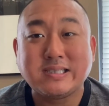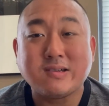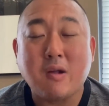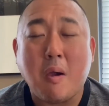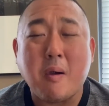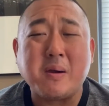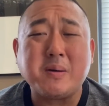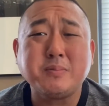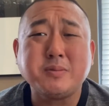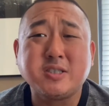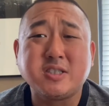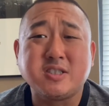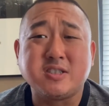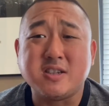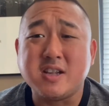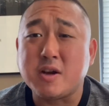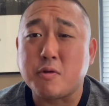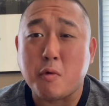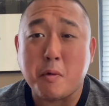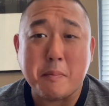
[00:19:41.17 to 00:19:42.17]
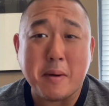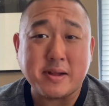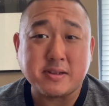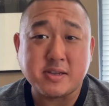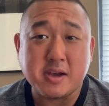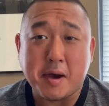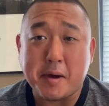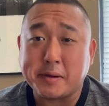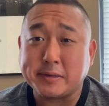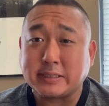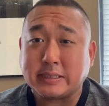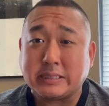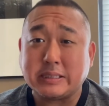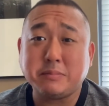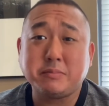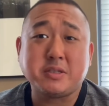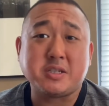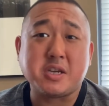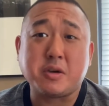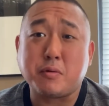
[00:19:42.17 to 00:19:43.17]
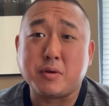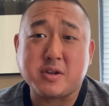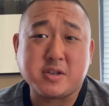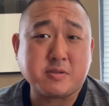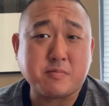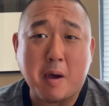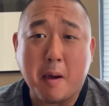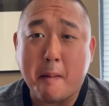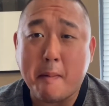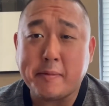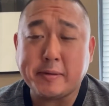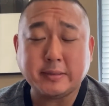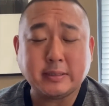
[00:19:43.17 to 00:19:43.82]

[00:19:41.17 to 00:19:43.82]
And I'm slick with my tongue. I mean, I'm slick with this mouth.